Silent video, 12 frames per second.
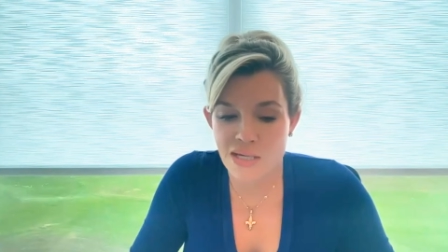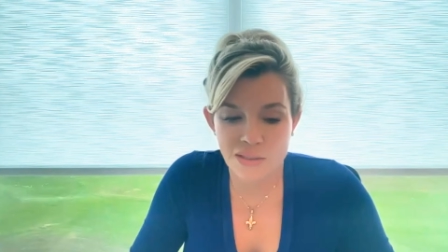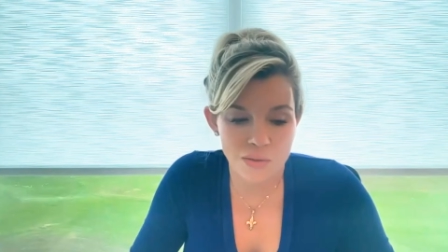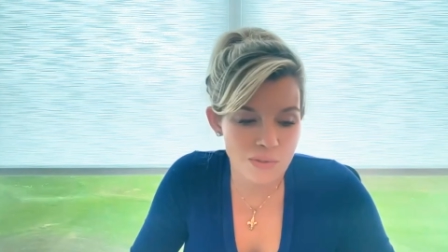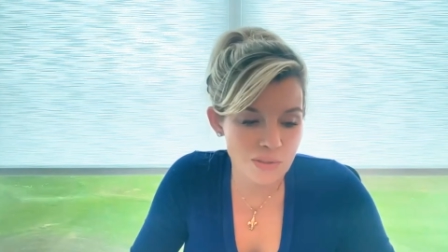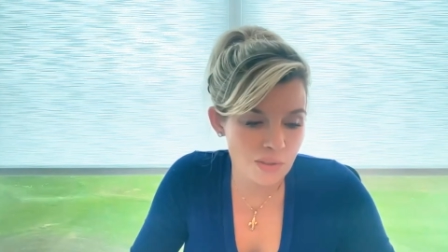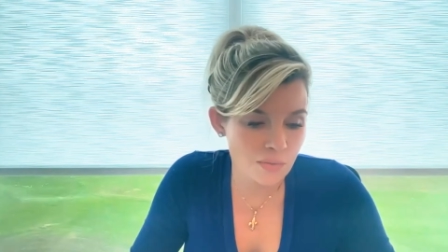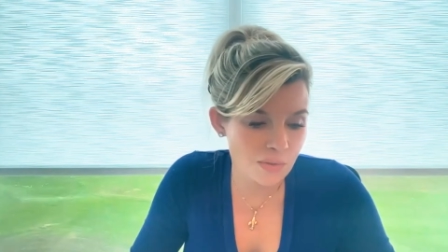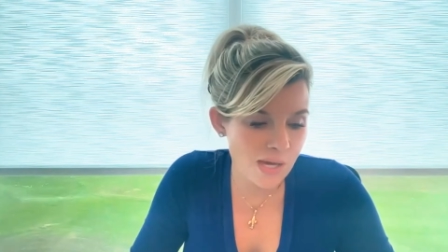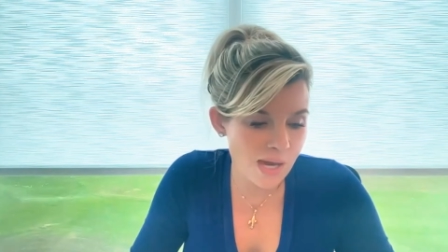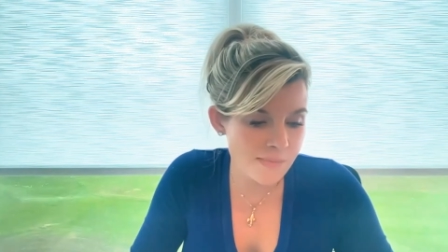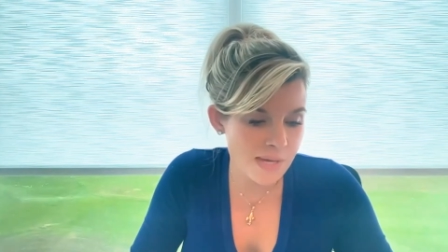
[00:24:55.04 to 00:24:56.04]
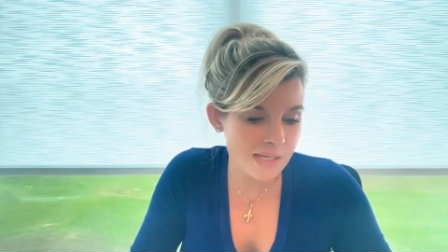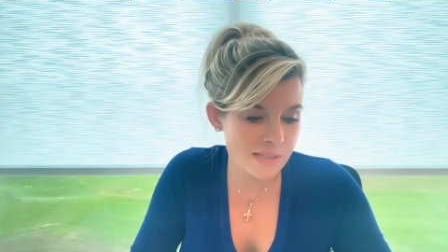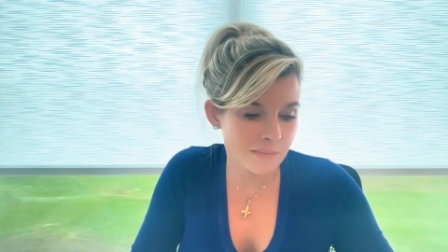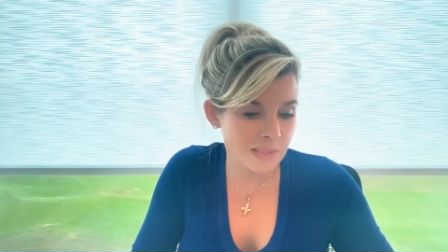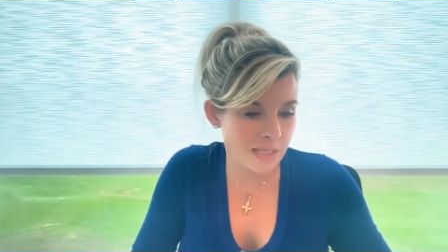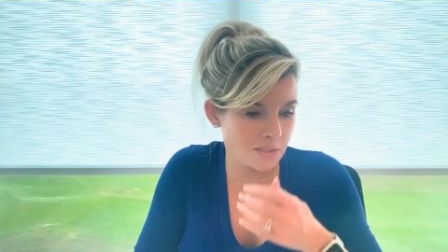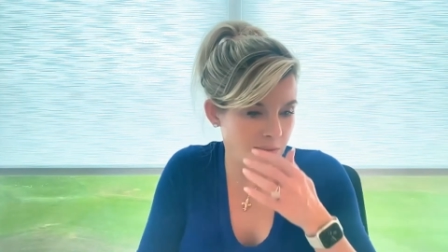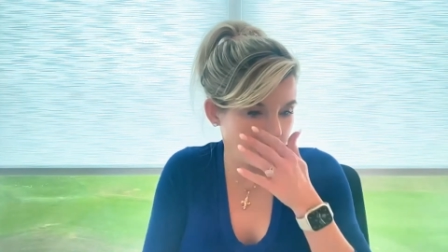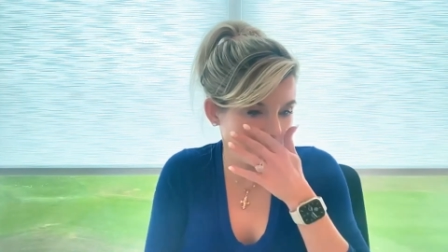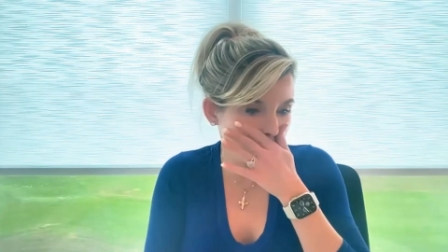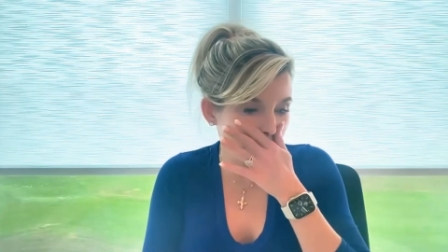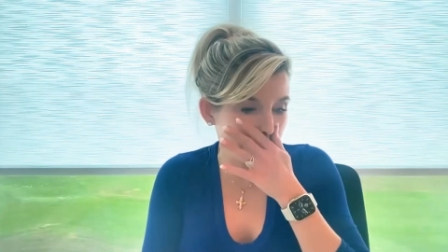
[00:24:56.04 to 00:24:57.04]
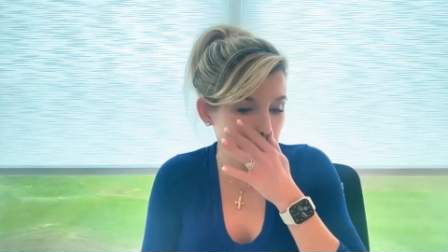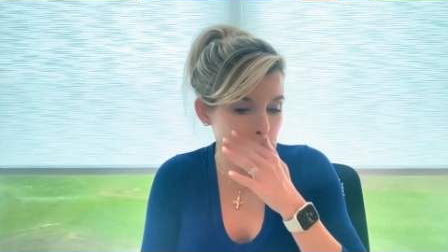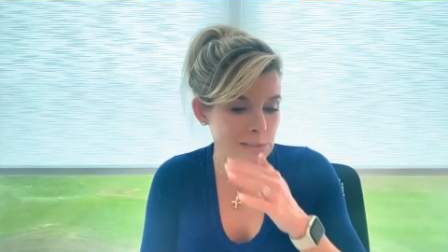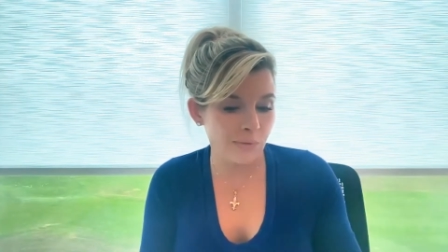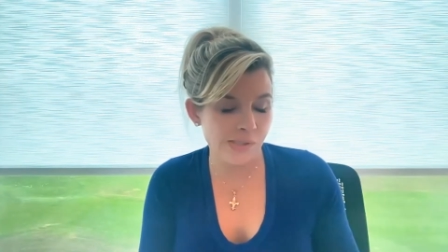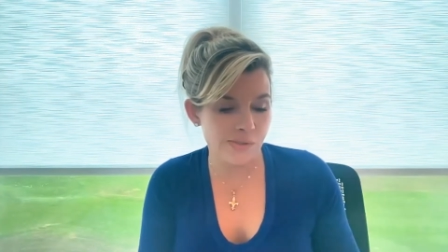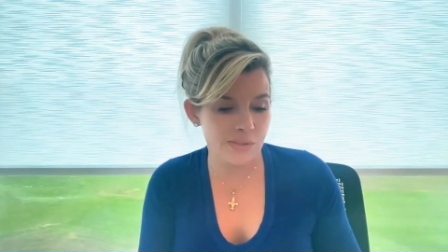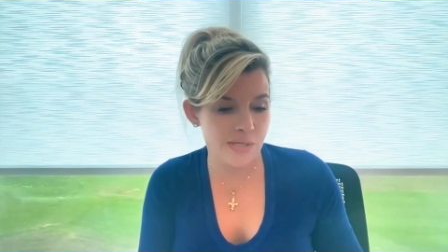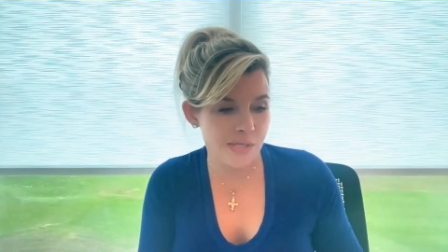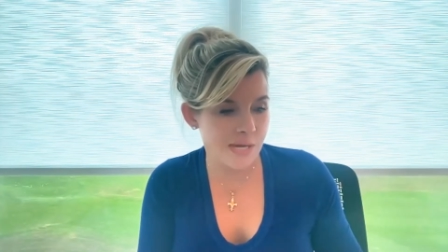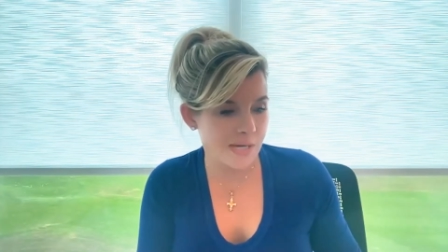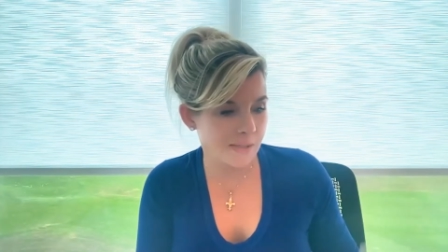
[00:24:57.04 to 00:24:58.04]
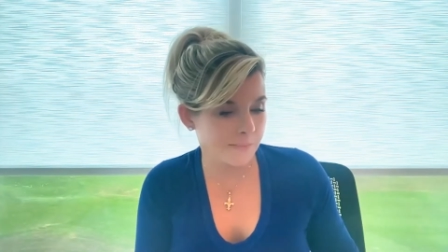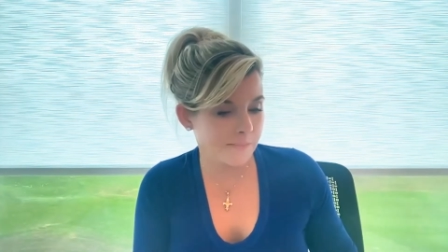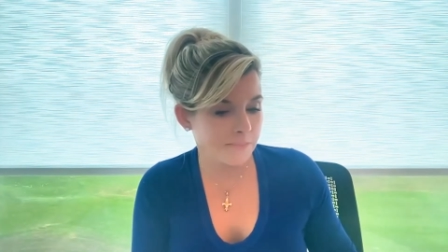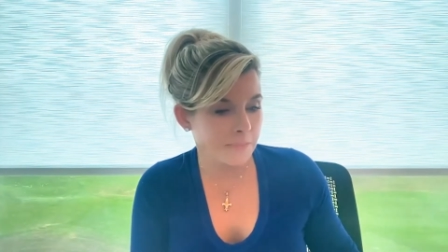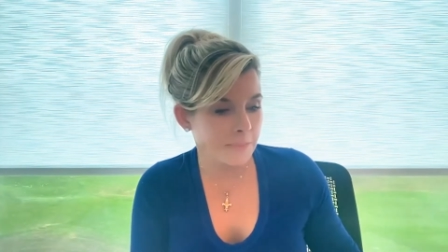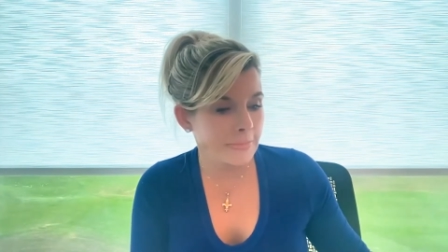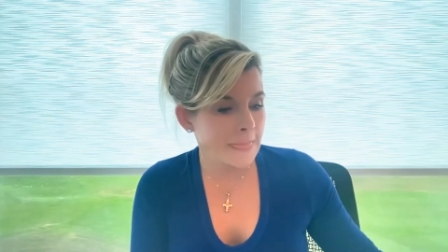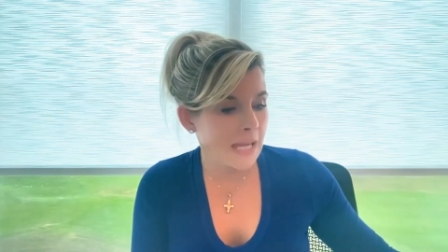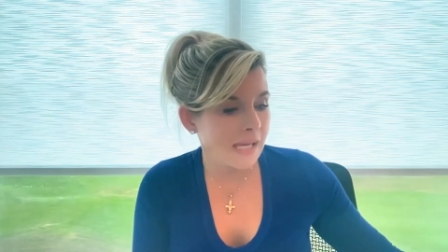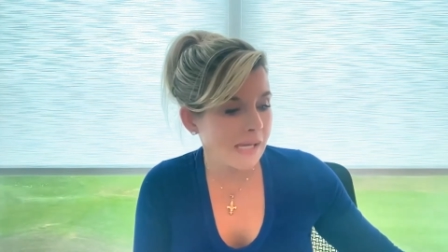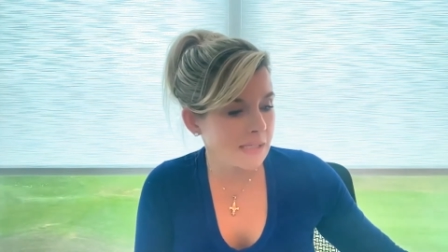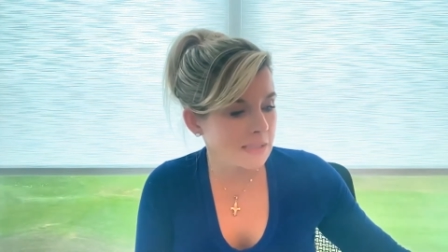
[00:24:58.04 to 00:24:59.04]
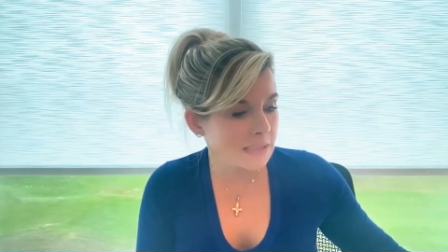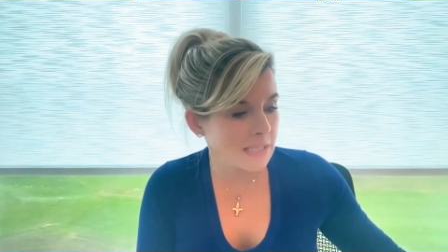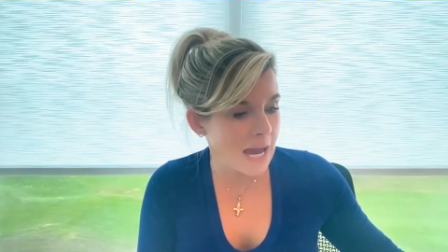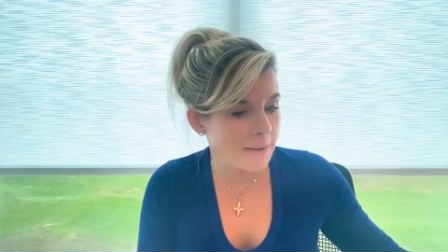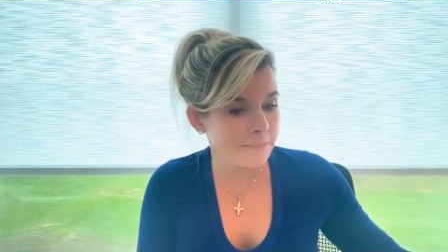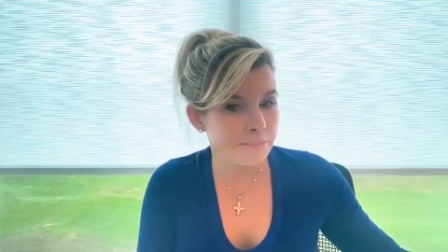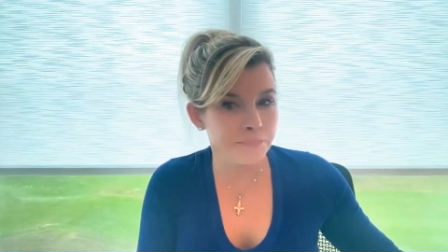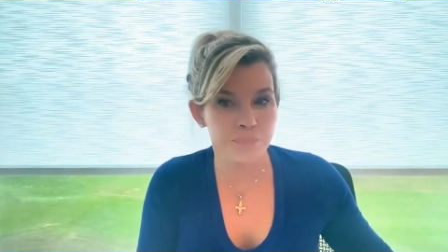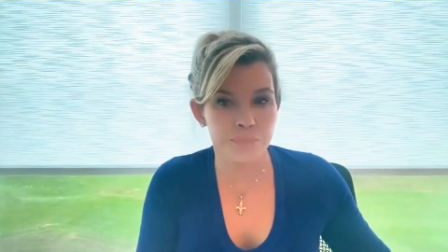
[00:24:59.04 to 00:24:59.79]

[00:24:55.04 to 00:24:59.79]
So and I'm glad you asked that question. So here's the thing, is that